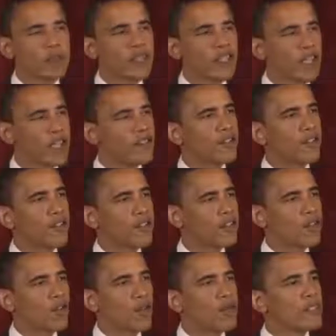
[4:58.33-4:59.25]
potential
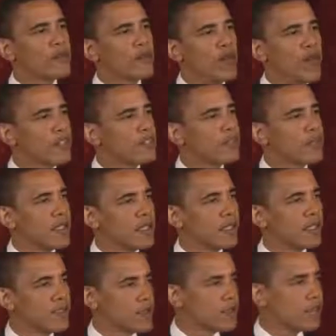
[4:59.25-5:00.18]
and enormous
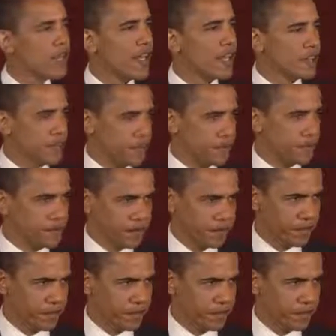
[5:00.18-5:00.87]
possibility for change,